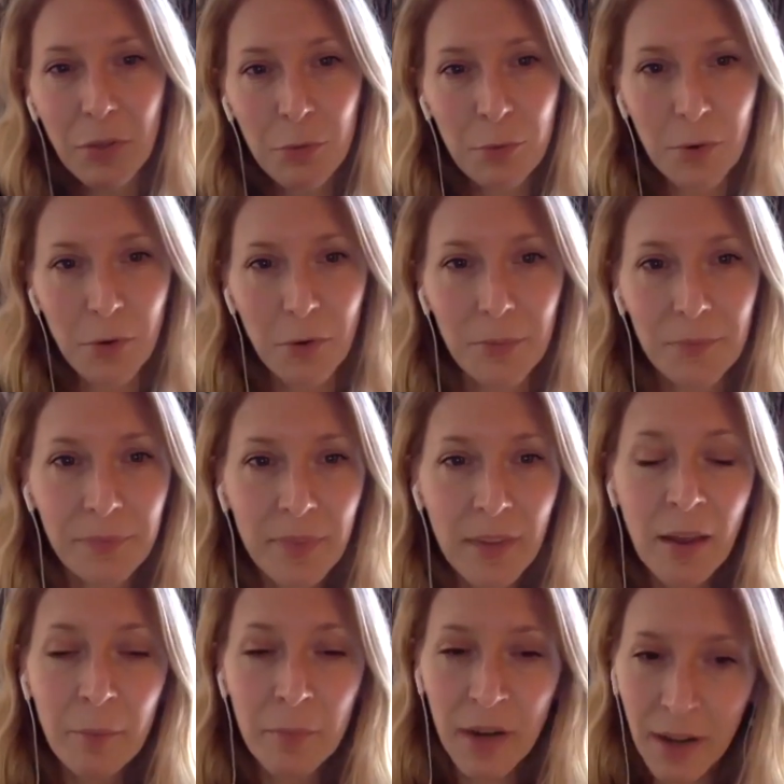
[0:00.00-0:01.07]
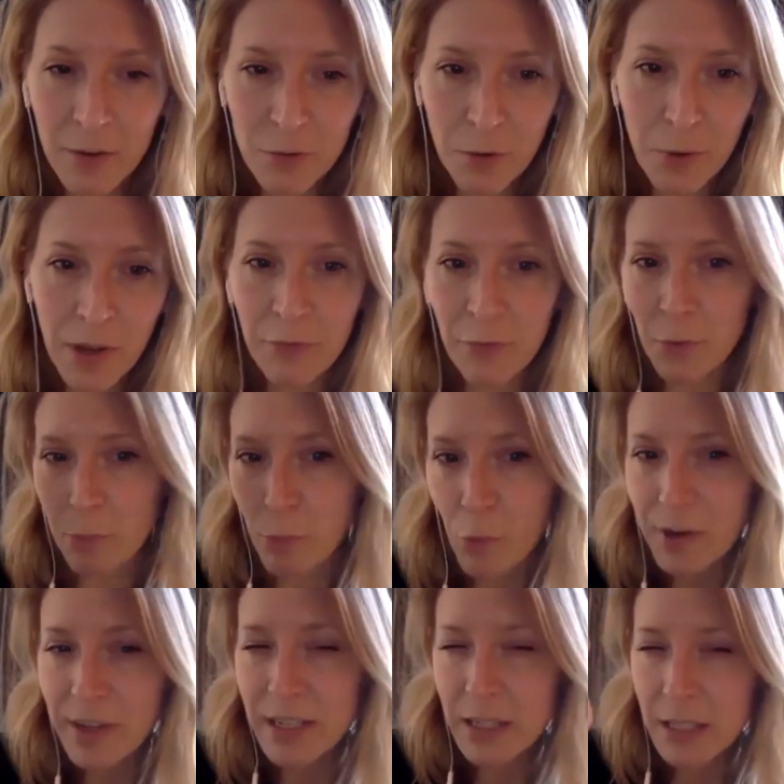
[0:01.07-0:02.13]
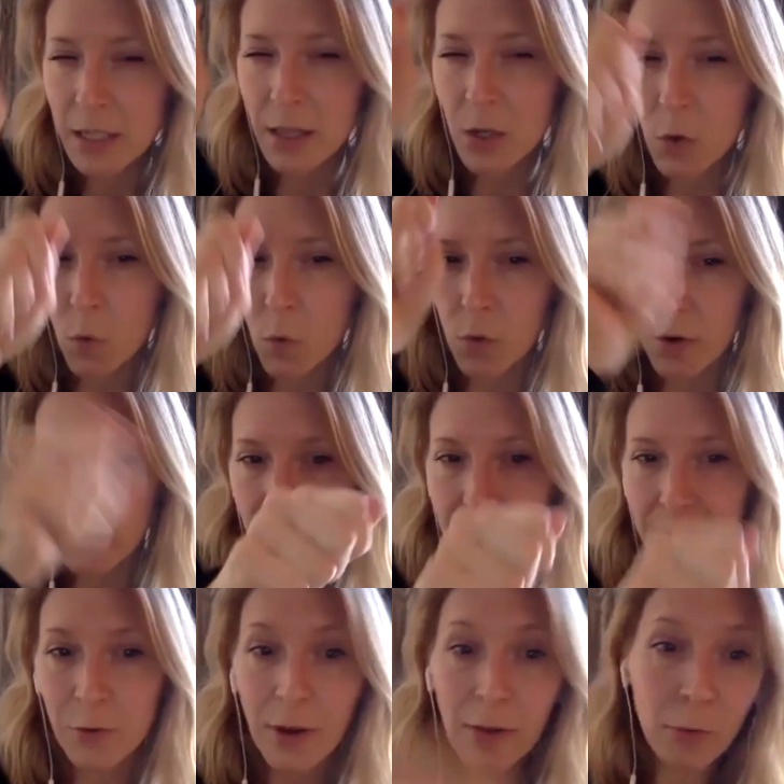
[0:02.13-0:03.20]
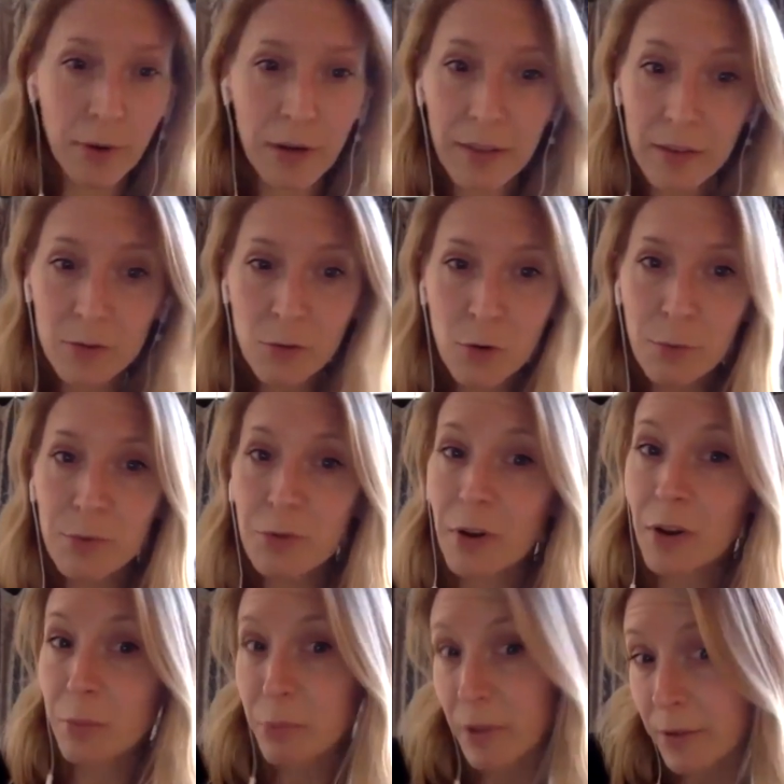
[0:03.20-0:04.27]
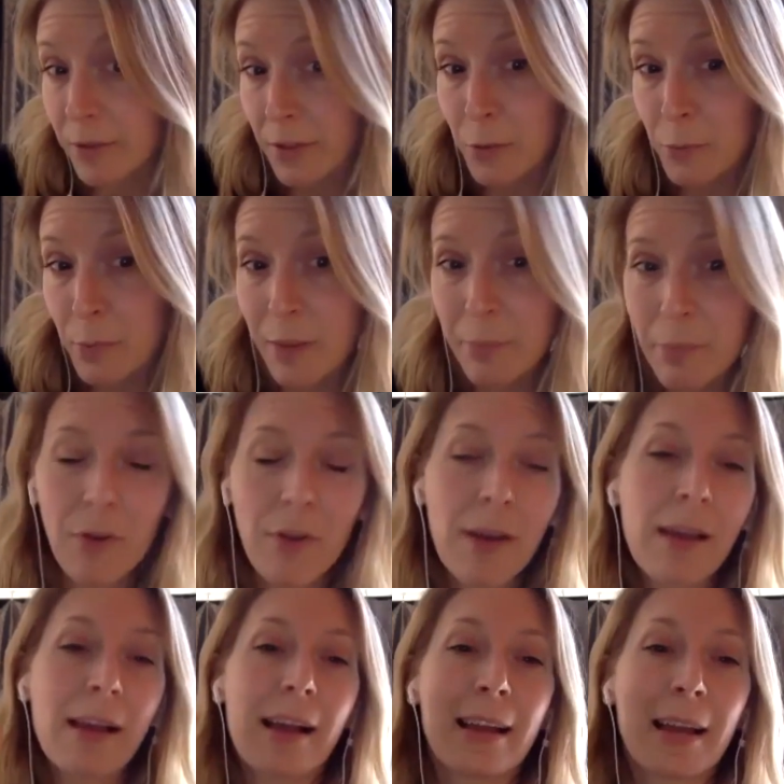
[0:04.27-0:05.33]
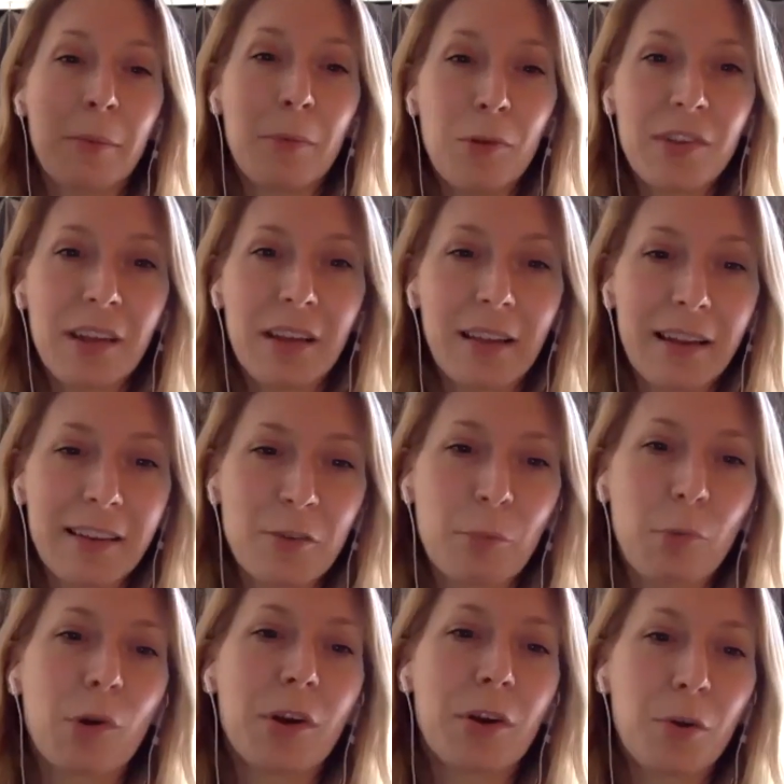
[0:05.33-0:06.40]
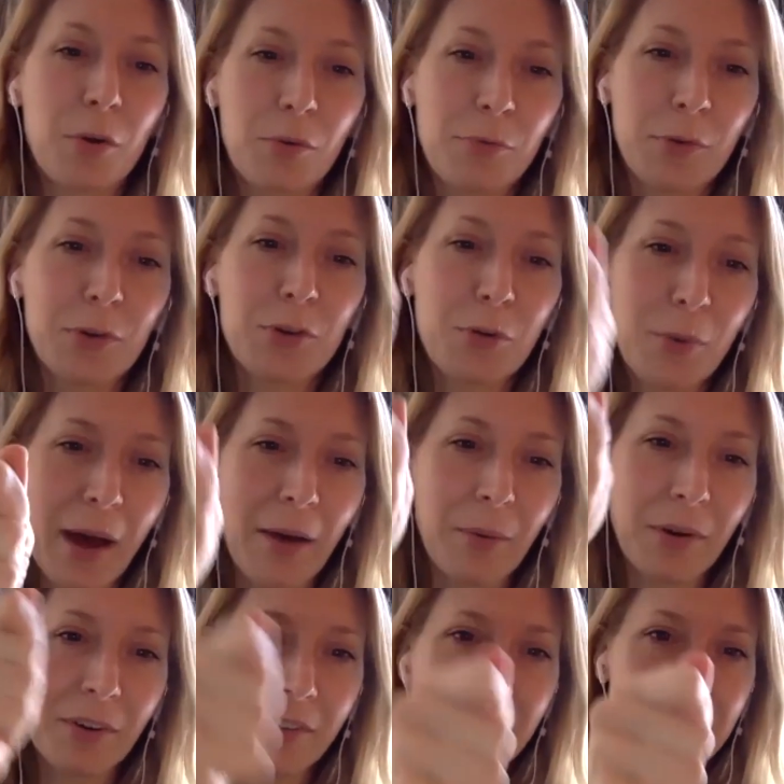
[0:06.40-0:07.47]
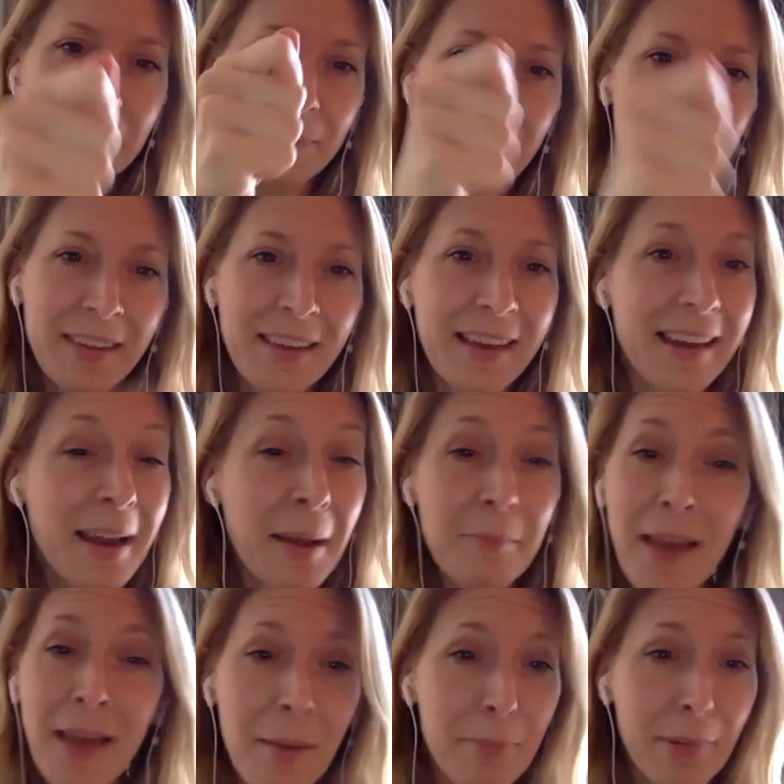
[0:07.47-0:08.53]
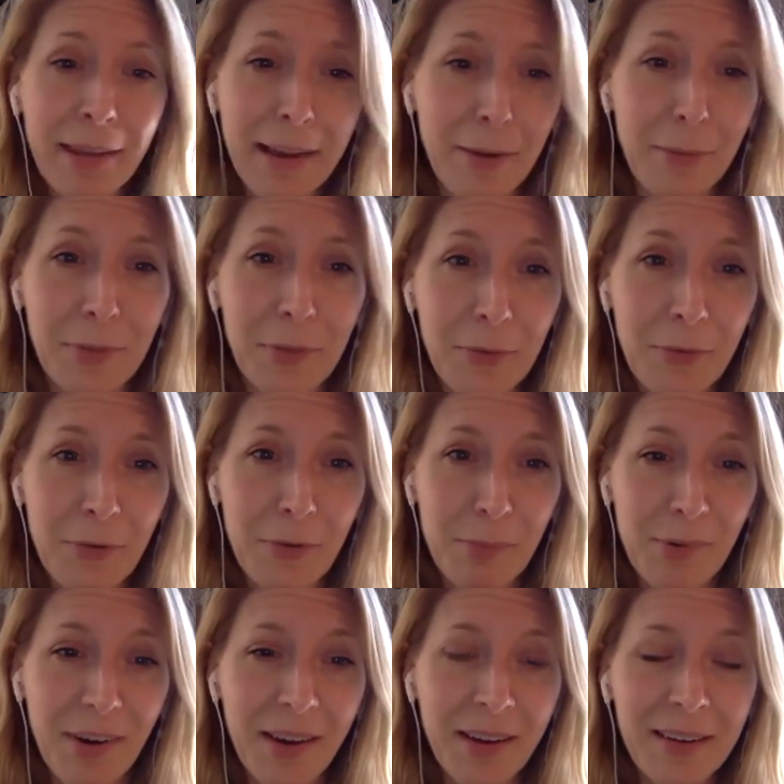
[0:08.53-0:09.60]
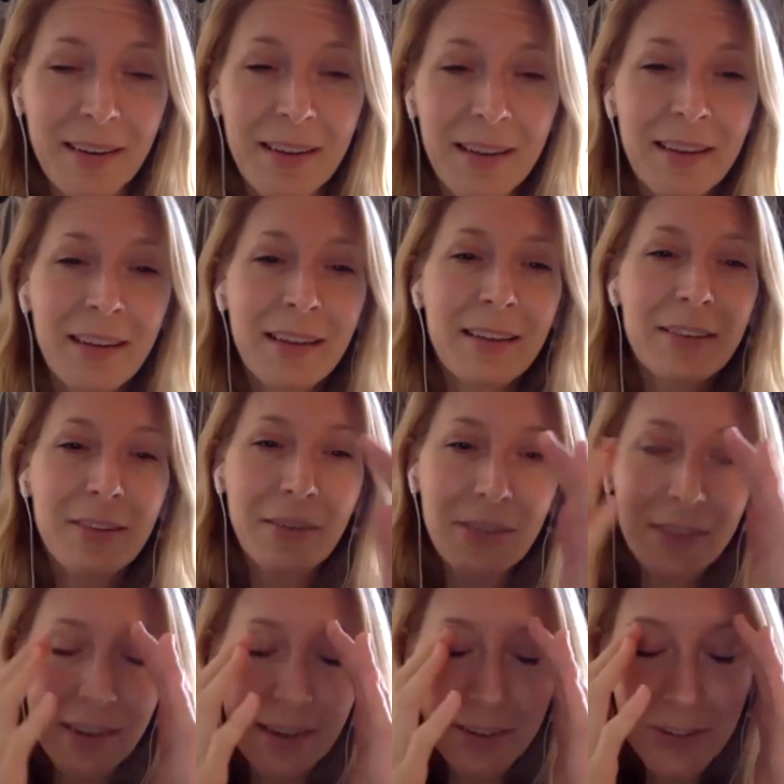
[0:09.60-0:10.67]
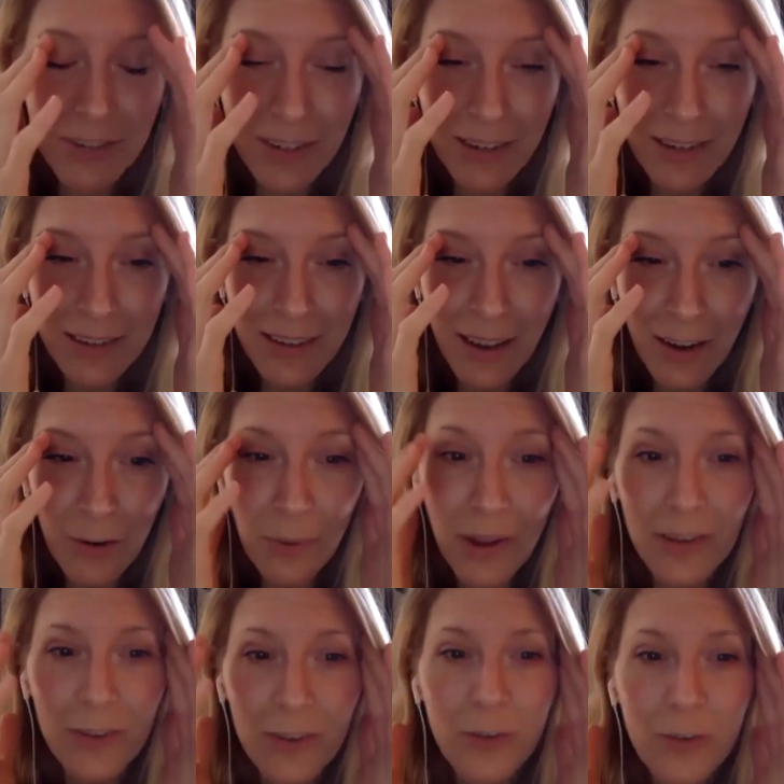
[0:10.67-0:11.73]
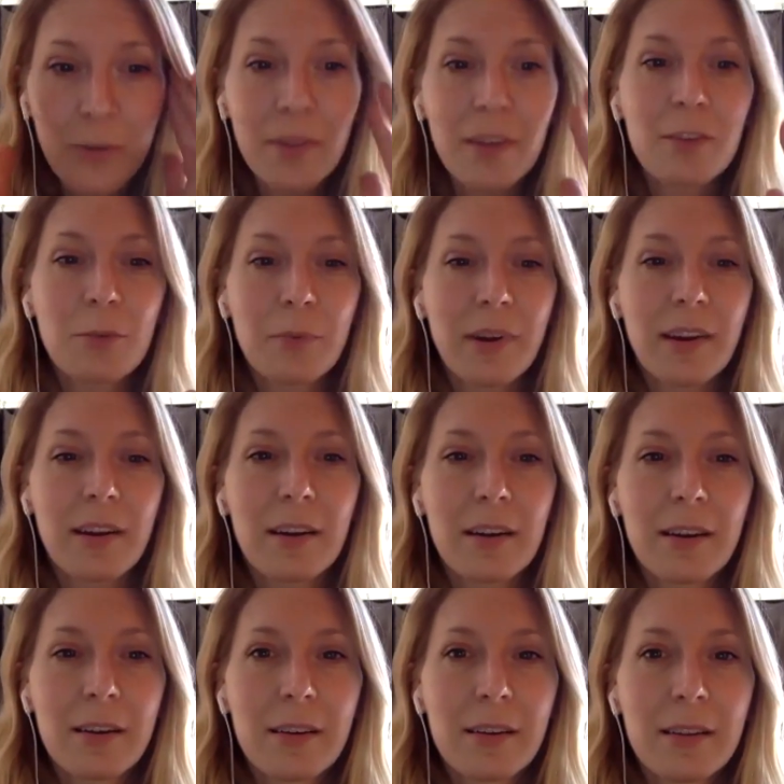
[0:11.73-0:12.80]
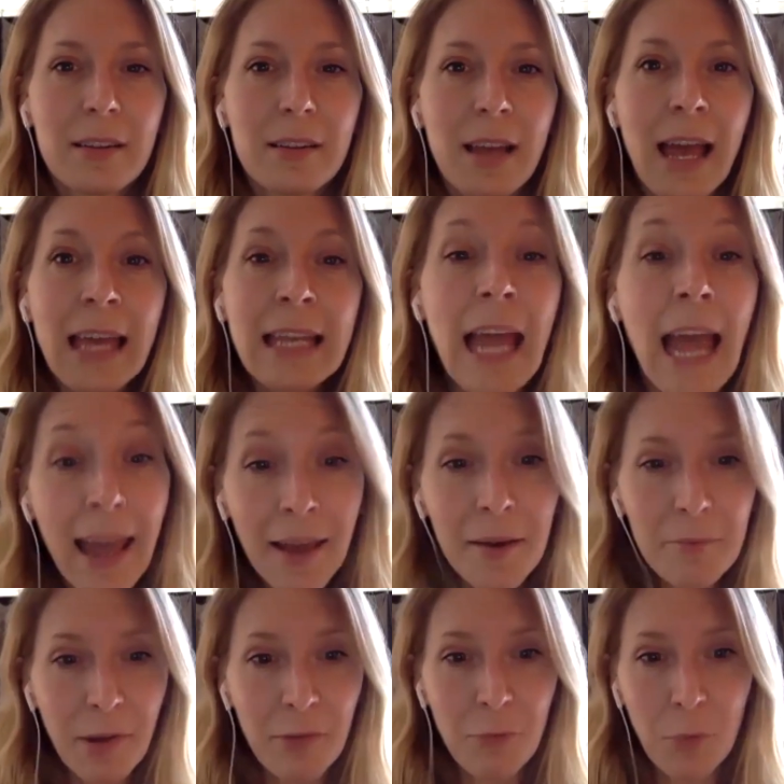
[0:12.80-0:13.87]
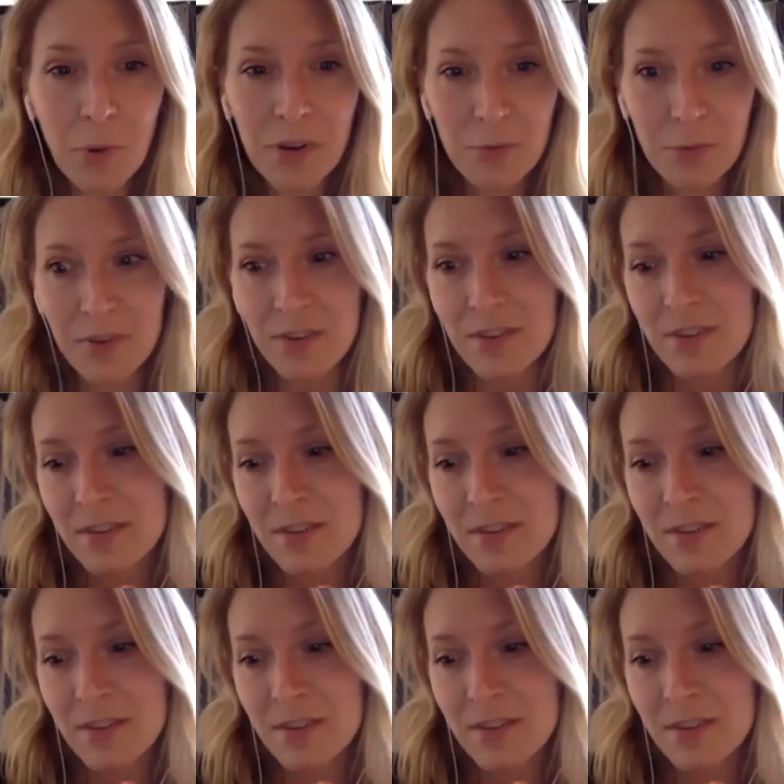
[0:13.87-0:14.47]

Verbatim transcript: through. But Andrew, if you're pointing to the chords, so I created this group so I could play with other people, and I'm using a laser pointer for two hours, and I'm not playing with the group, right? So I was like, geez, how do I do this where, and and my voice was